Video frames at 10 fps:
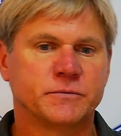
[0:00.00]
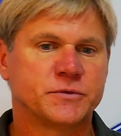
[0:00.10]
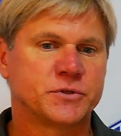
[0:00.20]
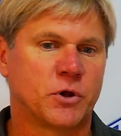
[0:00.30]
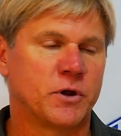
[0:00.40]

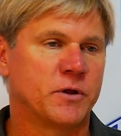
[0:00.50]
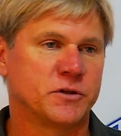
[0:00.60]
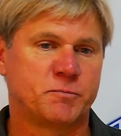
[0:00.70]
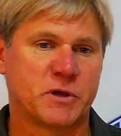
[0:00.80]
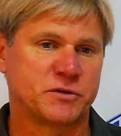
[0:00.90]
Start,
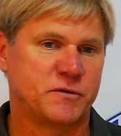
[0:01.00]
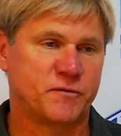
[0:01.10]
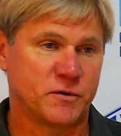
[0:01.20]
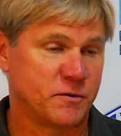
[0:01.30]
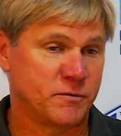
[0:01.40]
especially
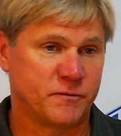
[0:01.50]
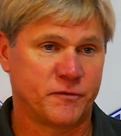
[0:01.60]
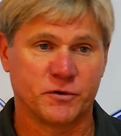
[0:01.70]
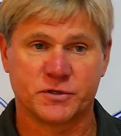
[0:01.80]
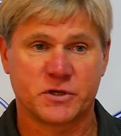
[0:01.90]
for the
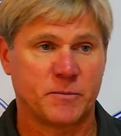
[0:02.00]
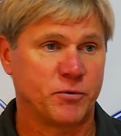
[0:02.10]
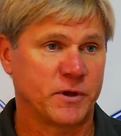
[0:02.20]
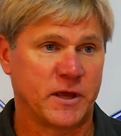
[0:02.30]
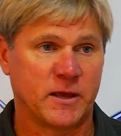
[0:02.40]
first
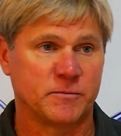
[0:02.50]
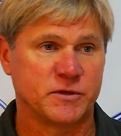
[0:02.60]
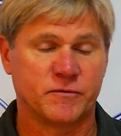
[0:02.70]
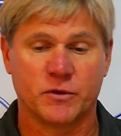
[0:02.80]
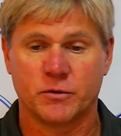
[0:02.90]
couple
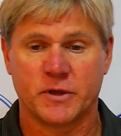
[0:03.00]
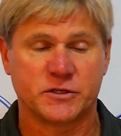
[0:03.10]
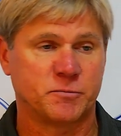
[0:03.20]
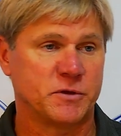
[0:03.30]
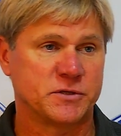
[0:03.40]
games, even though the
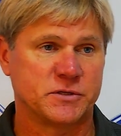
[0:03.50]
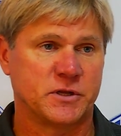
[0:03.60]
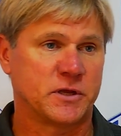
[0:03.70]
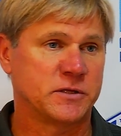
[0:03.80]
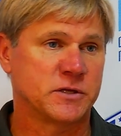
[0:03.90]
exhibition's
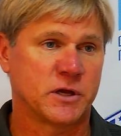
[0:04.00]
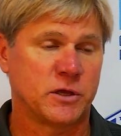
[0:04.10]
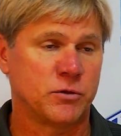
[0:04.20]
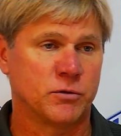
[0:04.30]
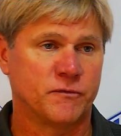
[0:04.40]
in a
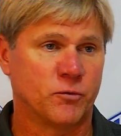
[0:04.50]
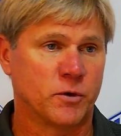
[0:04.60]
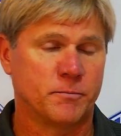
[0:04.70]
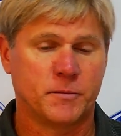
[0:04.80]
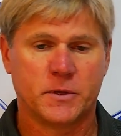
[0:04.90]
Kentucky
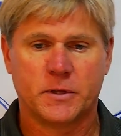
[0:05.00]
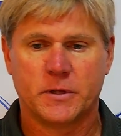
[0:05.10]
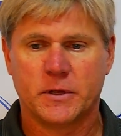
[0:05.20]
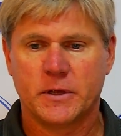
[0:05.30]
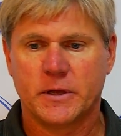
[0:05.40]
uniform.
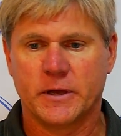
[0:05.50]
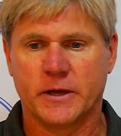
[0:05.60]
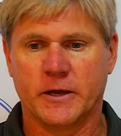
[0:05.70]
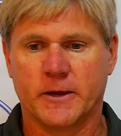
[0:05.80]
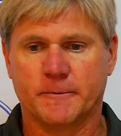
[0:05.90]

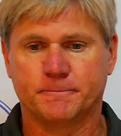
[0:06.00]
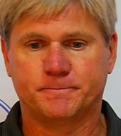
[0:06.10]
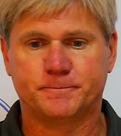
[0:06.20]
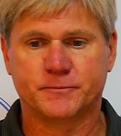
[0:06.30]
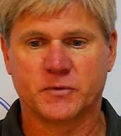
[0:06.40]
I
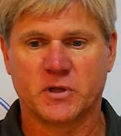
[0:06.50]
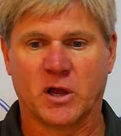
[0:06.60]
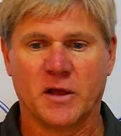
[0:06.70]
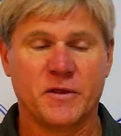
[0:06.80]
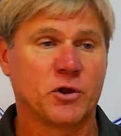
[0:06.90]

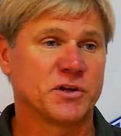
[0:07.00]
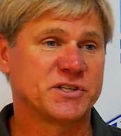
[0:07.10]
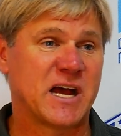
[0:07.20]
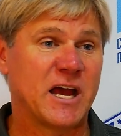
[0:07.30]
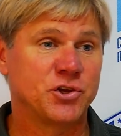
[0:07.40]
think our
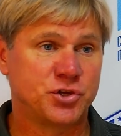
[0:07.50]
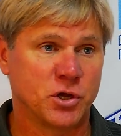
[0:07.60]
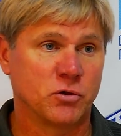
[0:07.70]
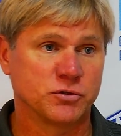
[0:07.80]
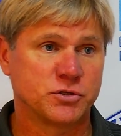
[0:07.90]
size
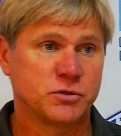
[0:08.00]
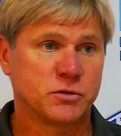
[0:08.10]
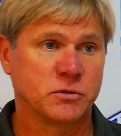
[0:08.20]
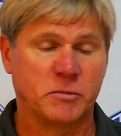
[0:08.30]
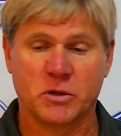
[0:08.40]
shows.
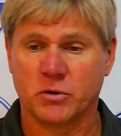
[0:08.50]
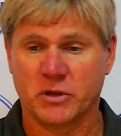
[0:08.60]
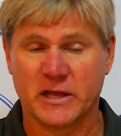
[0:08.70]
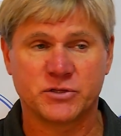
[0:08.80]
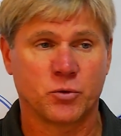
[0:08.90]
I mean,
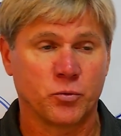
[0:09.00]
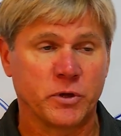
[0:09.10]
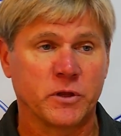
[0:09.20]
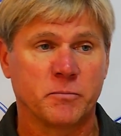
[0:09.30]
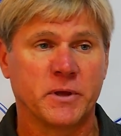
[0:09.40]
that's a
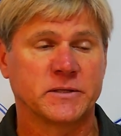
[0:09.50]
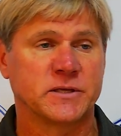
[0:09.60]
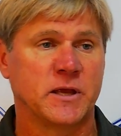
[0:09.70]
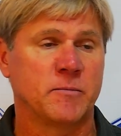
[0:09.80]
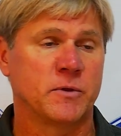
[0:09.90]
really big
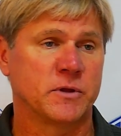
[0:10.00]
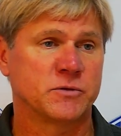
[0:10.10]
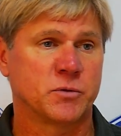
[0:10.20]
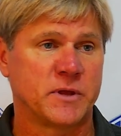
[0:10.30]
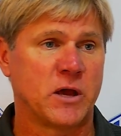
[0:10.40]
team, and
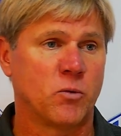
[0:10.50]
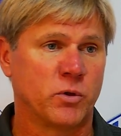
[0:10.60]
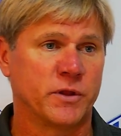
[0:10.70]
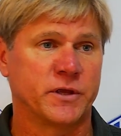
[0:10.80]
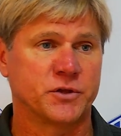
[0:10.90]
it's without
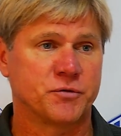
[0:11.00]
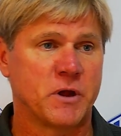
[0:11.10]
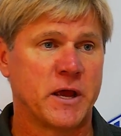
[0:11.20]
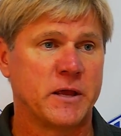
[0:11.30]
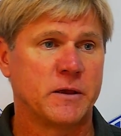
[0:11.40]
Willie and
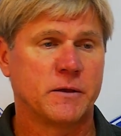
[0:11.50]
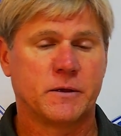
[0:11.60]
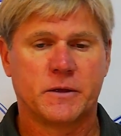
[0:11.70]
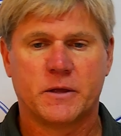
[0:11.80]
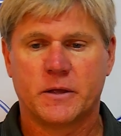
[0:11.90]
Trey.
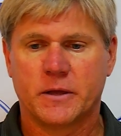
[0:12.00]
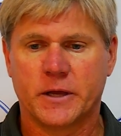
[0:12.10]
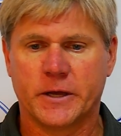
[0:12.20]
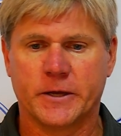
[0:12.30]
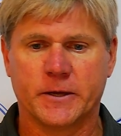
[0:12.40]

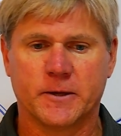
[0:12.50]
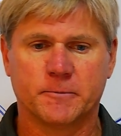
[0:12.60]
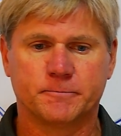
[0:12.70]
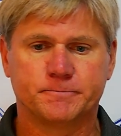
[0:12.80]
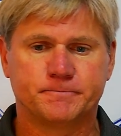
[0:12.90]

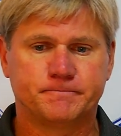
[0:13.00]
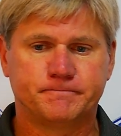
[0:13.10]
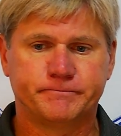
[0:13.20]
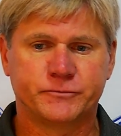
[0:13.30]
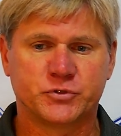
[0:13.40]
So
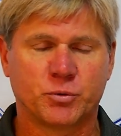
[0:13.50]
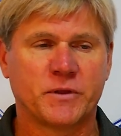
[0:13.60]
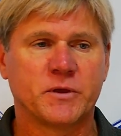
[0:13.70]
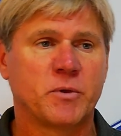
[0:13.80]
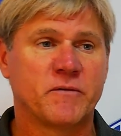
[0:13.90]
I
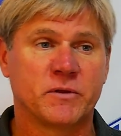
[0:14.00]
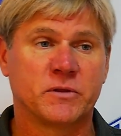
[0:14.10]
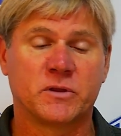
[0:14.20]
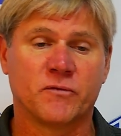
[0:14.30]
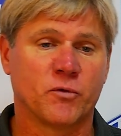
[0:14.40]
think we have a
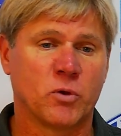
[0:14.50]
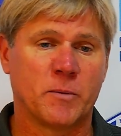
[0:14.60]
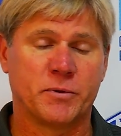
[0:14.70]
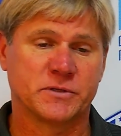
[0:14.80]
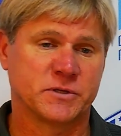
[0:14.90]
different
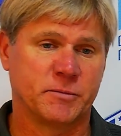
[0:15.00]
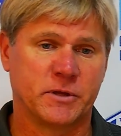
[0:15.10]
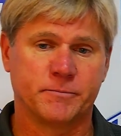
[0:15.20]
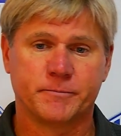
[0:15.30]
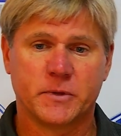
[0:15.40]
weapons. I
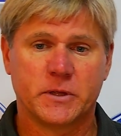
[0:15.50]
mean,